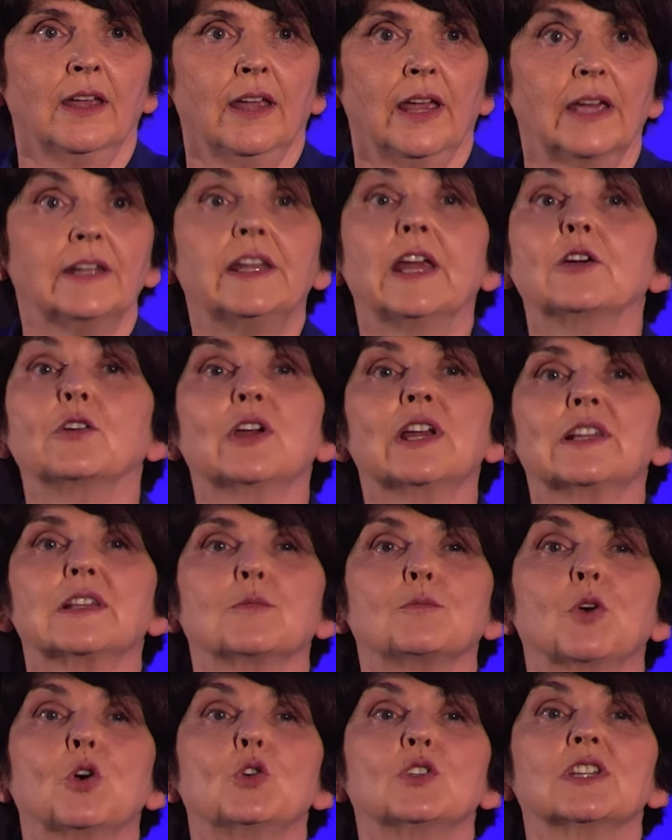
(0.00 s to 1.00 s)
an area
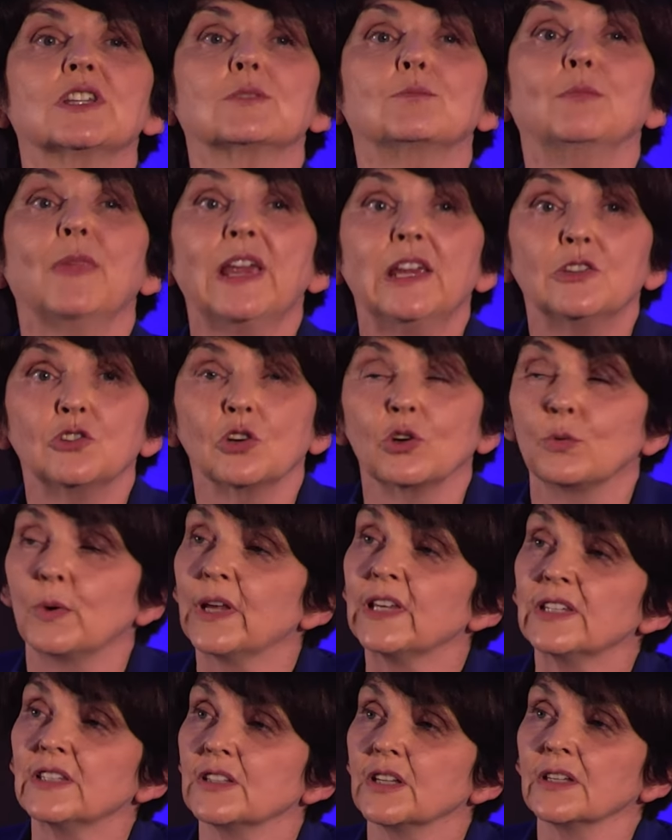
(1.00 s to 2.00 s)
that poses major
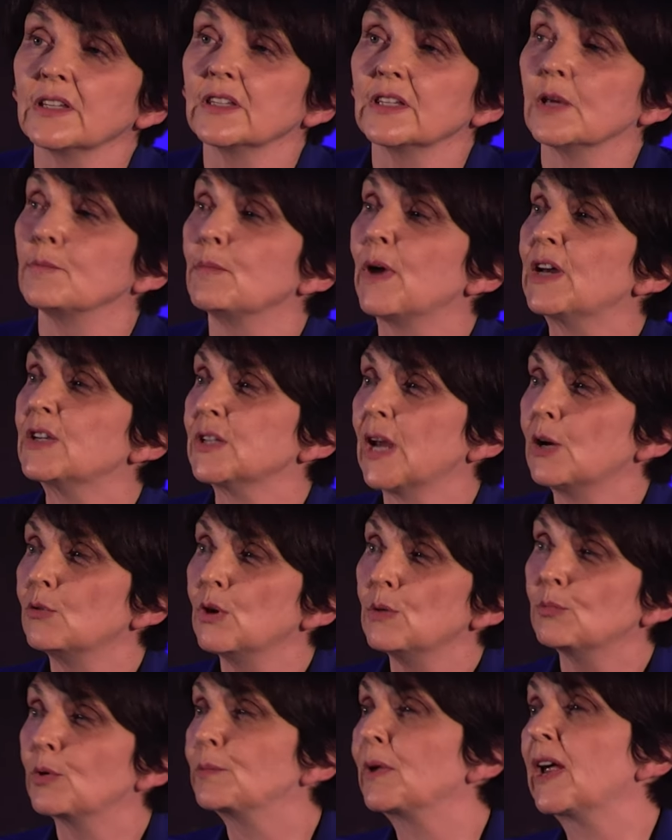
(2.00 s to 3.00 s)
questions about how we
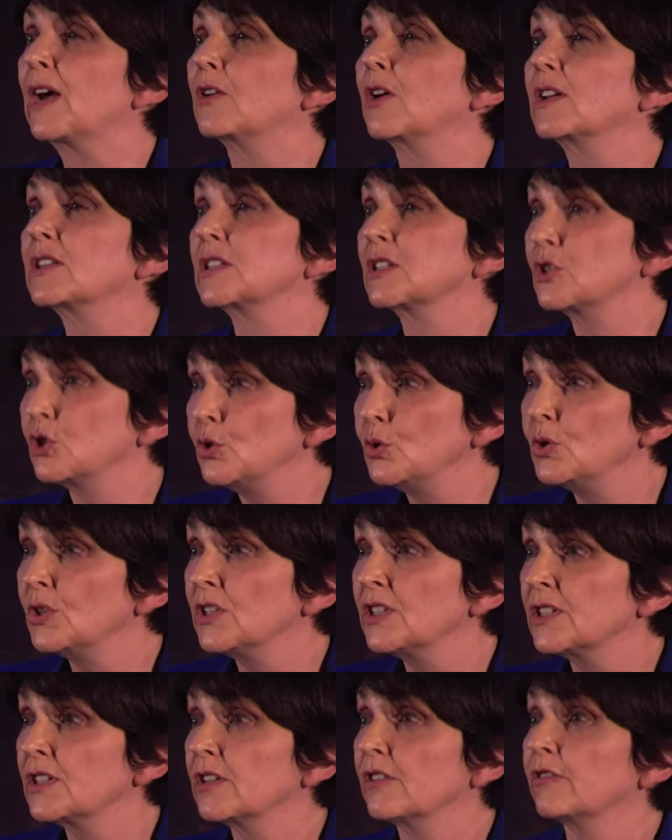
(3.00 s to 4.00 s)
prepare our
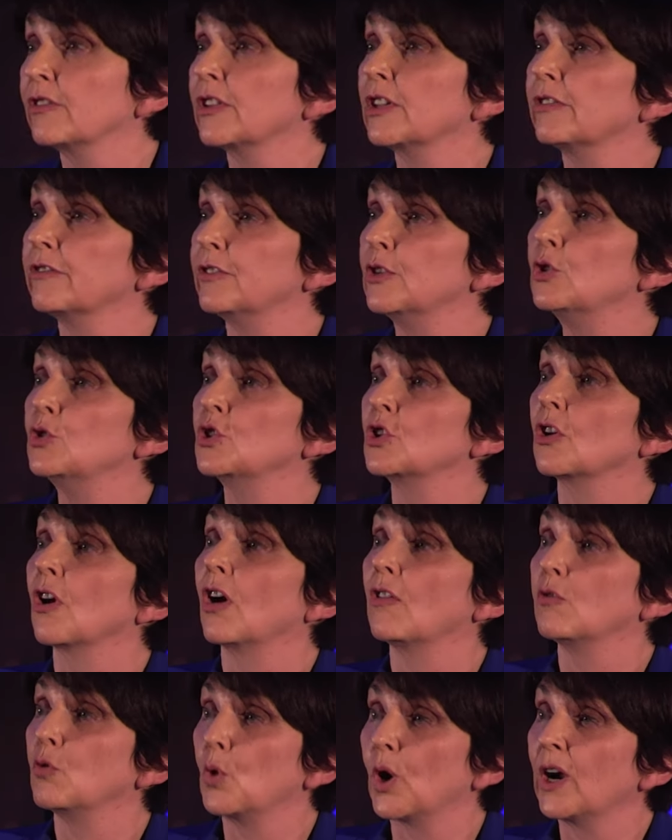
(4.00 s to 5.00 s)
students for the future
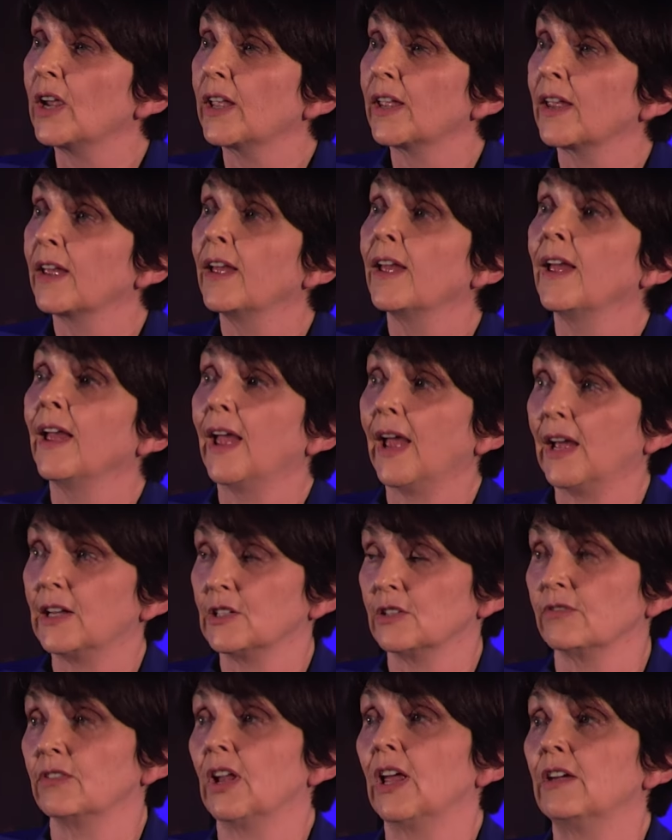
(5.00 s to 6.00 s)
of work and
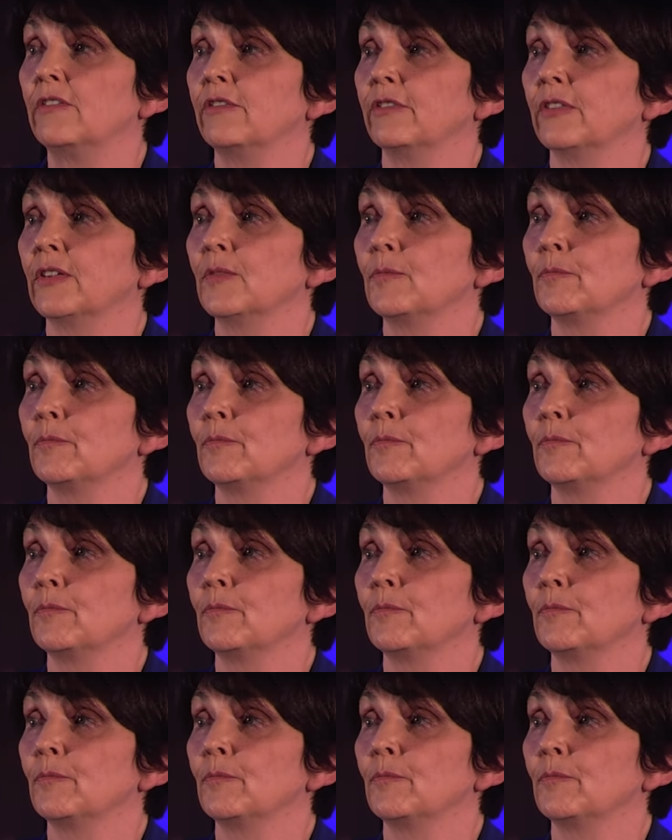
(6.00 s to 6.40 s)
of life.